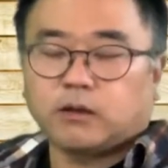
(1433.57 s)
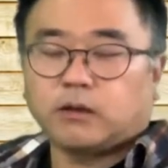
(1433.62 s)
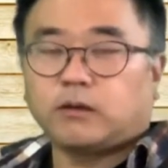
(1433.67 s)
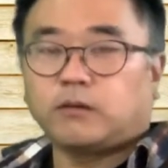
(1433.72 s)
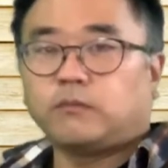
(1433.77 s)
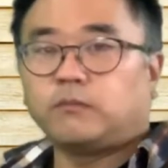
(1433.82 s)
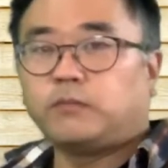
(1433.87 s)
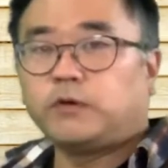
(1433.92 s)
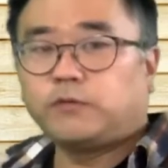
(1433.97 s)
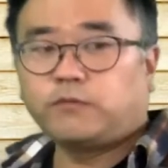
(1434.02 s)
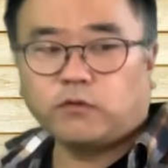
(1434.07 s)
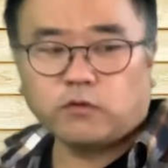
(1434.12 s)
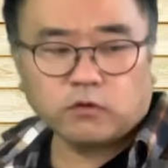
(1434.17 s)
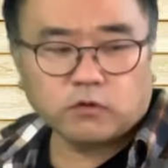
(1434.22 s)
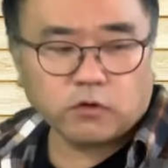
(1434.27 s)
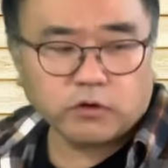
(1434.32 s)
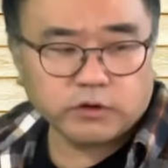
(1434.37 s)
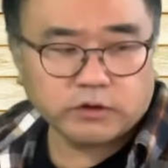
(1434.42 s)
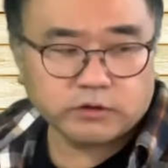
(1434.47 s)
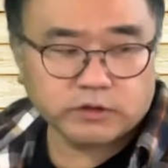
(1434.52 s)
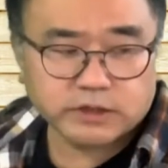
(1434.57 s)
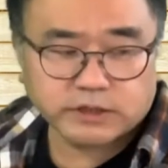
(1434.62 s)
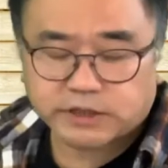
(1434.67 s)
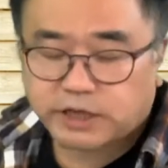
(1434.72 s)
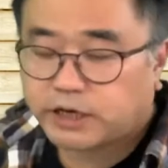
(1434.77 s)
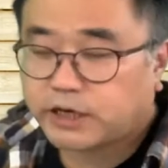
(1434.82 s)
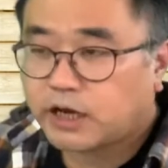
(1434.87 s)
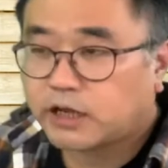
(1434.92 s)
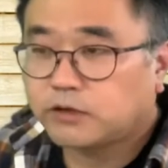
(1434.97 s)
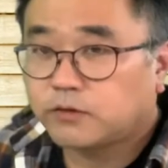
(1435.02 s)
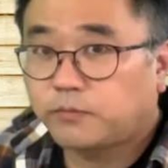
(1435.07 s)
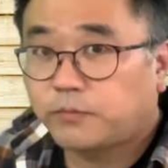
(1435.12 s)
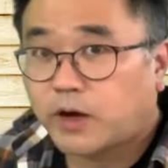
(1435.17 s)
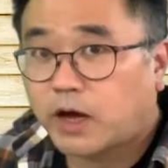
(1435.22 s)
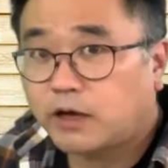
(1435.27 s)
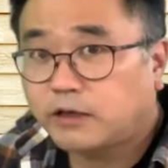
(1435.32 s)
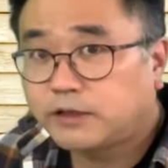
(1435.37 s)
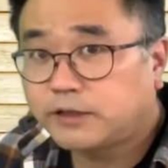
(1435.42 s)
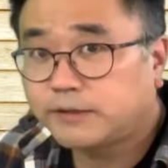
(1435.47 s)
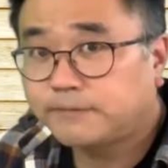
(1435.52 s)
before going to the second
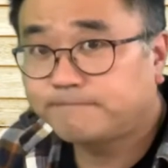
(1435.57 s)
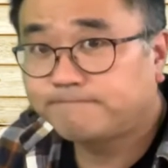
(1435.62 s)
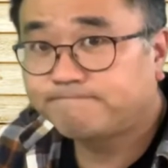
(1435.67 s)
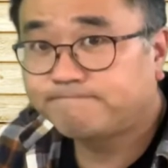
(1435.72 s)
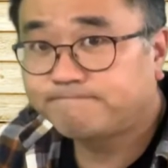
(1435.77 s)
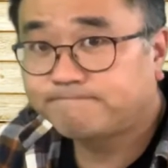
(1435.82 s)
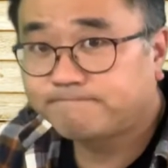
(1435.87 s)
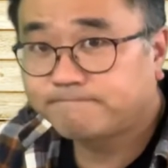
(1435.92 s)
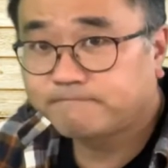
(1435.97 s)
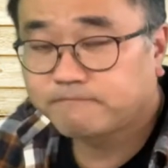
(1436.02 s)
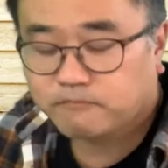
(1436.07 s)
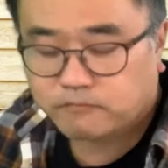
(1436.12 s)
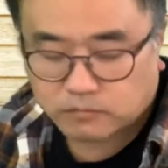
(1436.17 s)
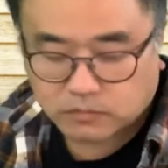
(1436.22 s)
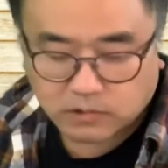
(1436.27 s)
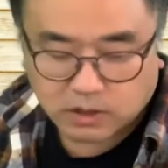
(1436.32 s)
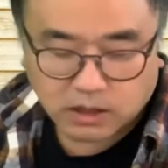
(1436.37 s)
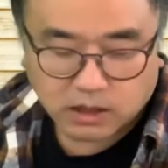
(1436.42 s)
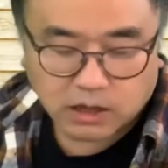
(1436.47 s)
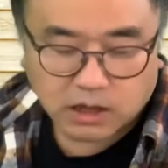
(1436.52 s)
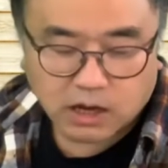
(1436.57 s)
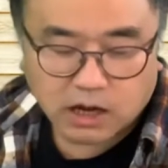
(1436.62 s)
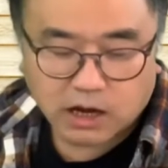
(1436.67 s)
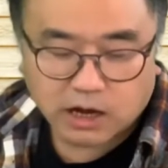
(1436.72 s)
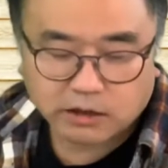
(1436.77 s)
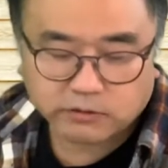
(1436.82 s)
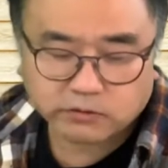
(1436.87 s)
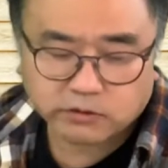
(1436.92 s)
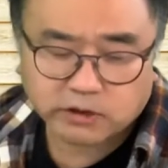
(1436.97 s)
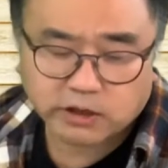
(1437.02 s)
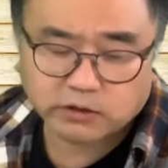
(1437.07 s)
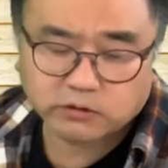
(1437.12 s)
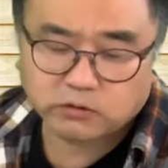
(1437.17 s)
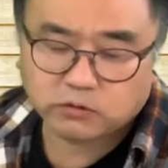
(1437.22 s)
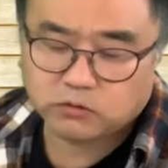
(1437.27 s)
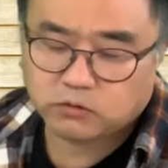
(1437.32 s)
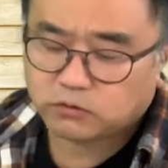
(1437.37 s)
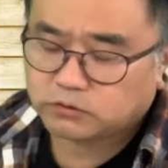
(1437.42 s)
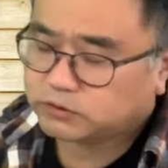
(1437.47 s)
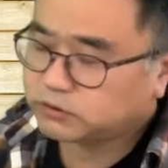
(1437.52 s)
part, I'd like to
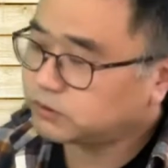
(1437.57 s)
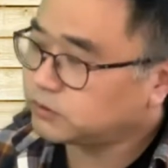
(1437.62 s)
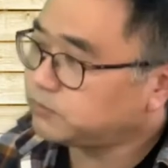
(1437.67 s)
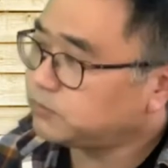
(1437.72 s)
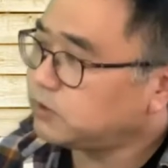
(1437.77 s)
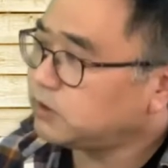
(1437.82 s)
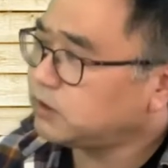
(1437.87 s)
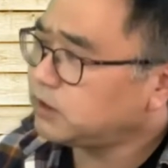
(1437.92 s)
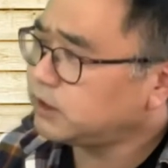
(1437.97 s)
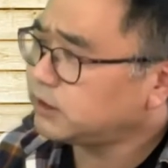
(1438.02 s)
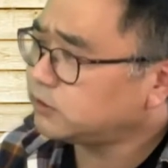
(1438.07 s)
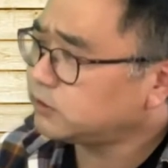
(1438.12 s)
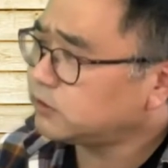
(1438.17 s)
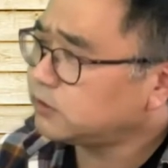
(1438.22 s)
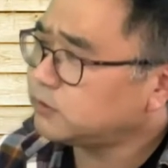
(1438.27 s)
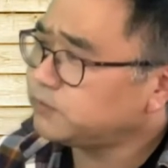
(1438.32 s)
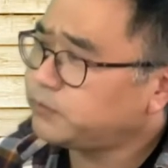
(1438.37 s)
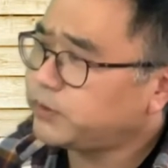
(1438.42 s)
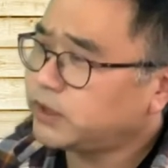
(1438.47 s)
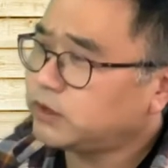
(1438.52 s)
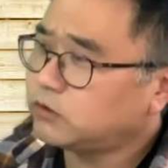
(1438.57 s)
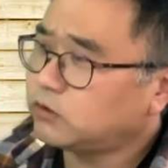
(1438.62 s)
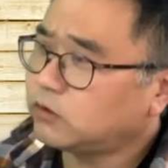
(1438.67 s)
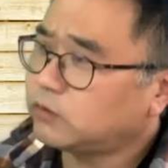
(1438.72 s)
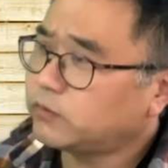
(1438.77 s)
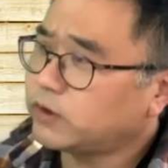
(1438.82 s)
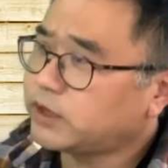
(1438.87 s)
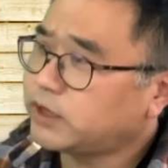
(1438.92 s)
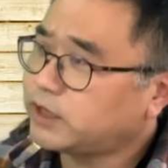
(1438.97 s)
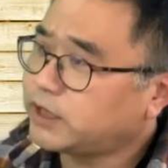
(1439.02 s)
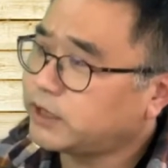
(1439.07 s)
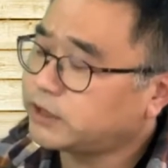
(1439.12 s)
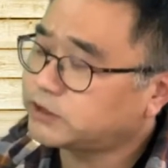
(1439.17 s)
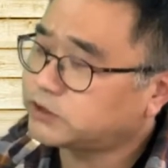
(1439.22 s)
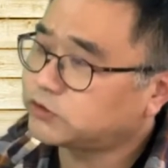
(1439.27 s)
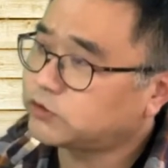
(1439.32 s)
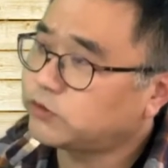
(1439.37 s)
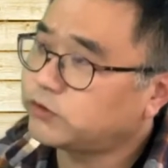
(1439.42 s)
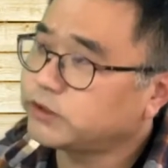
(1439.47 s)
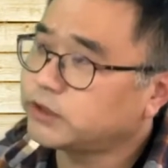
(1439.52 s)
go through a little bit of a
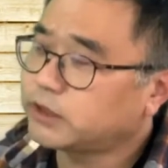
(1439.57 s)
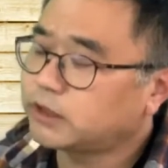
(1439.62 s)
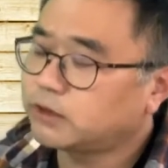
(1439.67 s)
historical